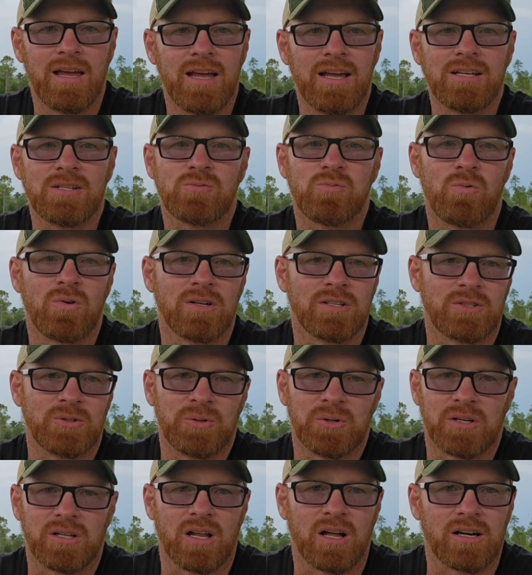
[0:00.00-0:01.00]
It's
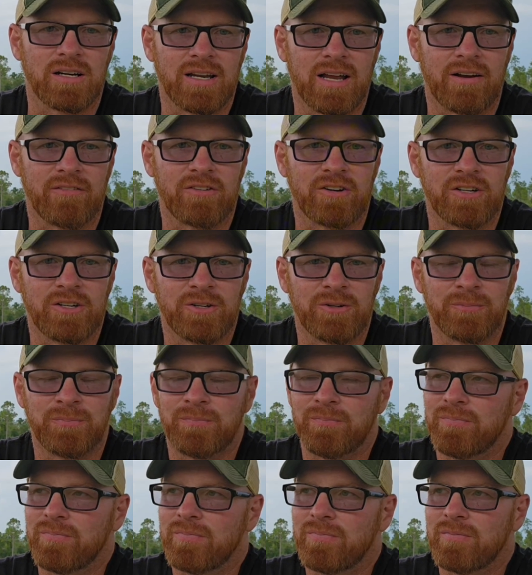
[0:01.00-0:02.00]
1-2 o'clock in the afternoon.
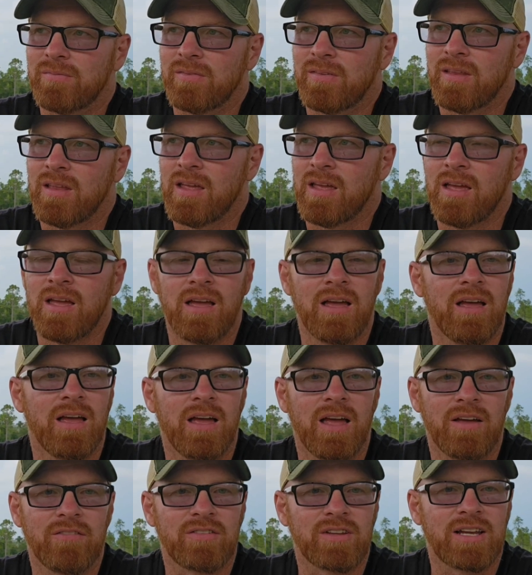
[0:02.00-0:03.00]

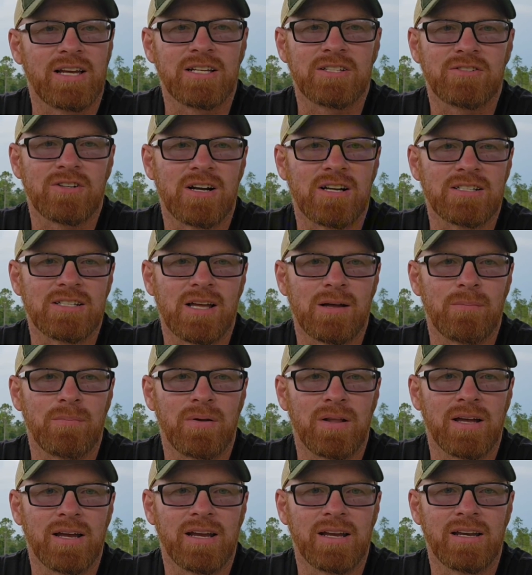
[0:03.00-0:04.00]
If the kids are outside
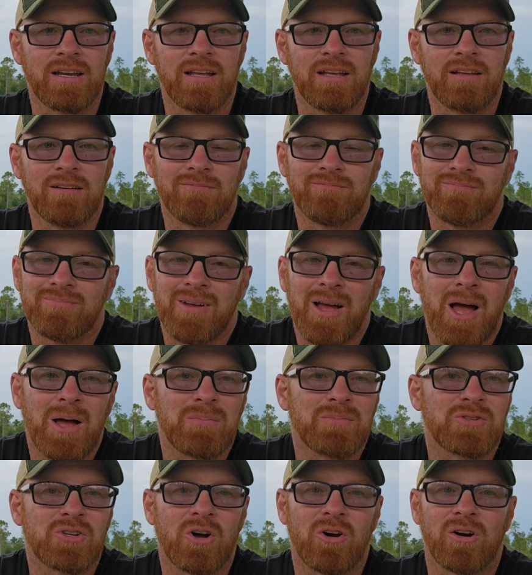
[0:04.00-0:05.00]
playing,
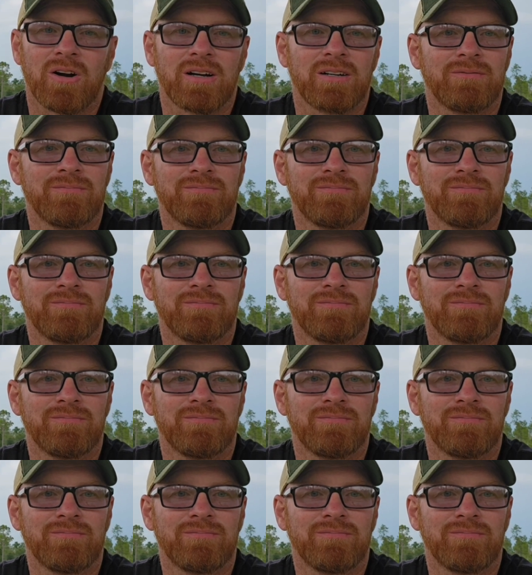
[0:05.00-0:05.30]
I'm sorry